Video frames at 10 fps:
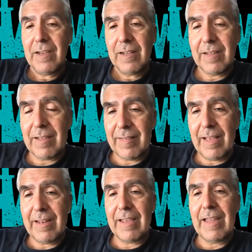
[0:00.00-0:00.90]

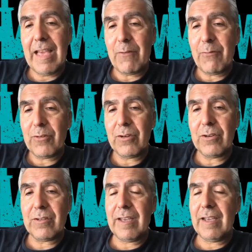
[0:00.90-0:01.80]
descending
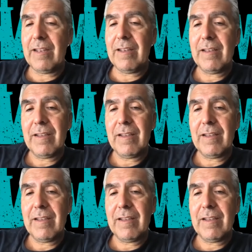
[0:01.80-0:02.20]
effort and